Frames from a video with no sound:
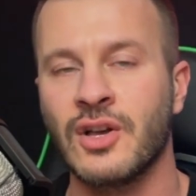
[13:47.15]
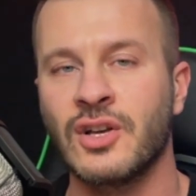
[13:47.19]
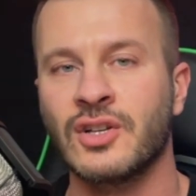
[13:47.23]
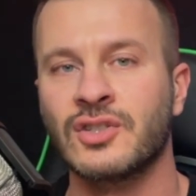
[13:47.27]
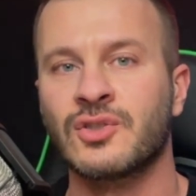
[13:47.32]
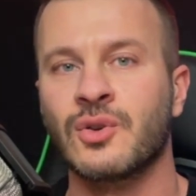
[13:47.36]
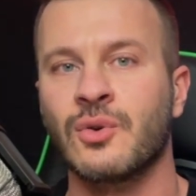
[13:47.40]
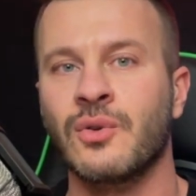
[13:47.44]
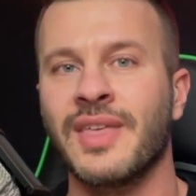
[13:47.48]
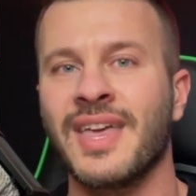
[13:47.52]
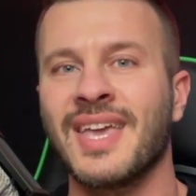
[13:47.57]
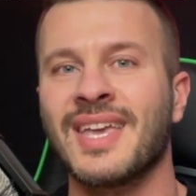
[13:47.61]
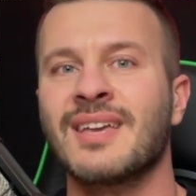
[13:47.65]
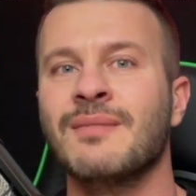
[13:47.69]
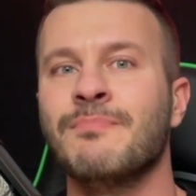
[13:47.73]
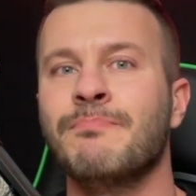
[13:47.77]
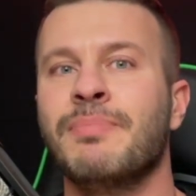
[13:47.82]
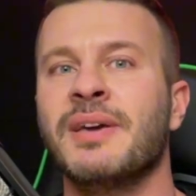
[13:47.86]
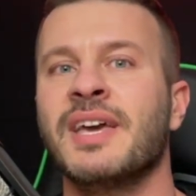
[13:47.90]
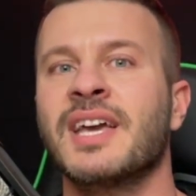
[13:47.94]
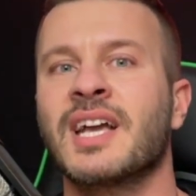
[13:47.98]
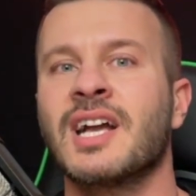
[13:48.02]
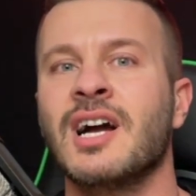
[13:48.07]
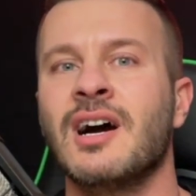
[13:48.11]
so they can
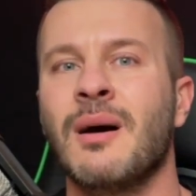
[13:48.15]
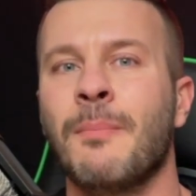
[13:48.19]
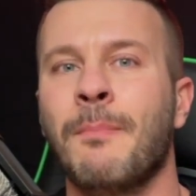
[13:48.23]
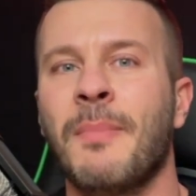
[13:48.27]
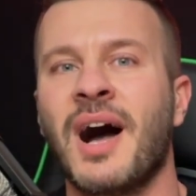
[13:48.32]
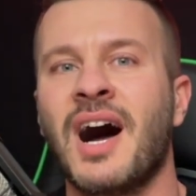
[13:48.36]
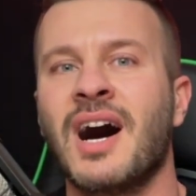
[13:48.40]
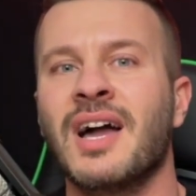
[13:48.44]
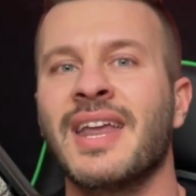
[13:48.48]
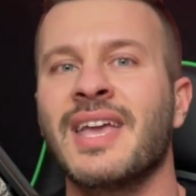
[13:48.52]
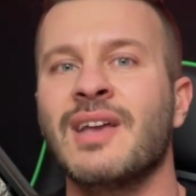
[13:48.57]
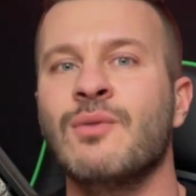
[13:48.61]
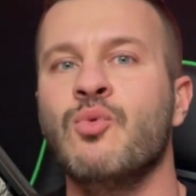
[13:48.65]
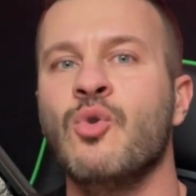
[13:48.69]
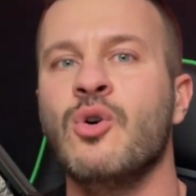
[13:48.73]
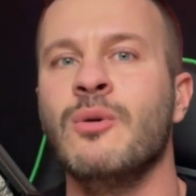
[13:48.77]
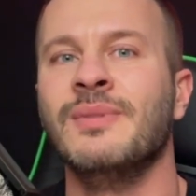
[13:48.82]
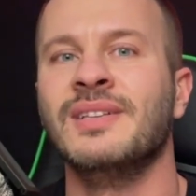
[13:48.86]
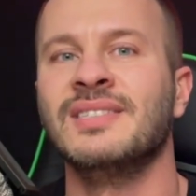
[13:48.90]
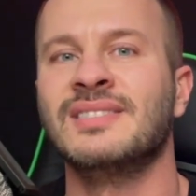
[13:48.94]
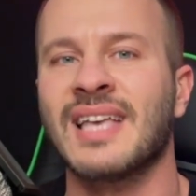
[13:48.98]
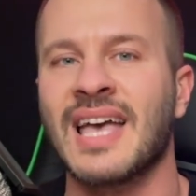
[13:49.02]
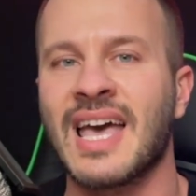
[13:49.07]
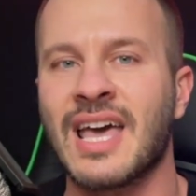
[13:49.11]
pick up on a
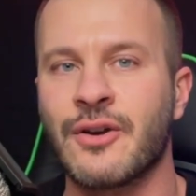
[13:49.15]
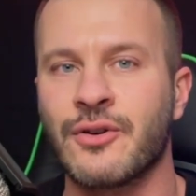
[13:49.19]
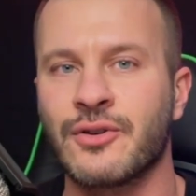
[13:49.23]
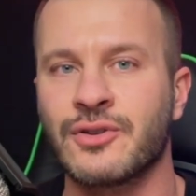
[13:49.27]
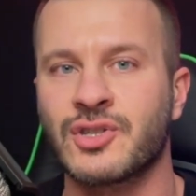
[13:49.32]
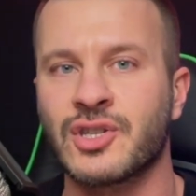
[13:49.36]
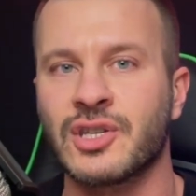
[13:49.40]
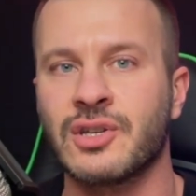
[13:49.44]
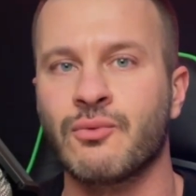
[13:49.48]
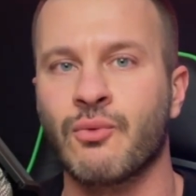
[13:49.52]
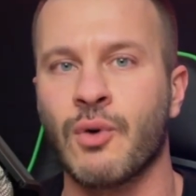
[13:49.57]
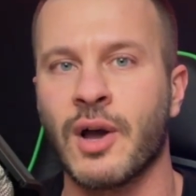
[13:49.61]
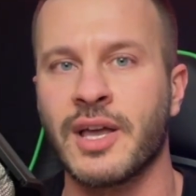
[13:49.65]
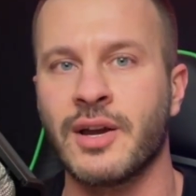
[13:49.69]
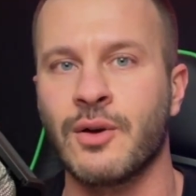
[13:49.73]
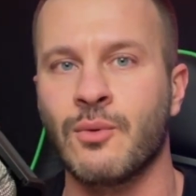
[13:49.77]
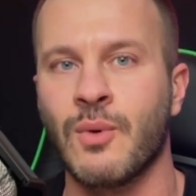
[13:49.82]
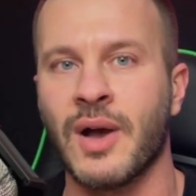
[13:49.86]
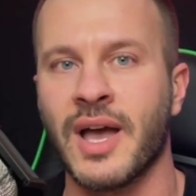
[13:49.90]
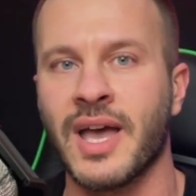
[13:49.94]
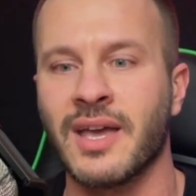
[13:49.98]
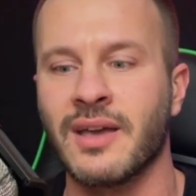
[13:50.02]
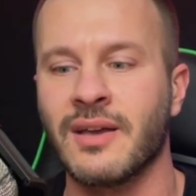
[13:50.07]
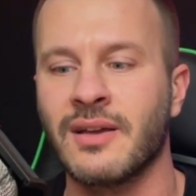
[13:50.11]
woman's energy right
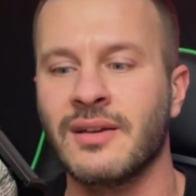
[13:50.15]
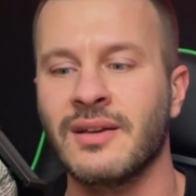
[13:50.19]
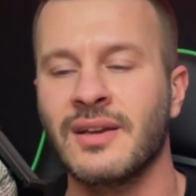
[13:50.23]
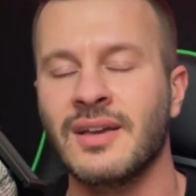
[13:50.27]
away.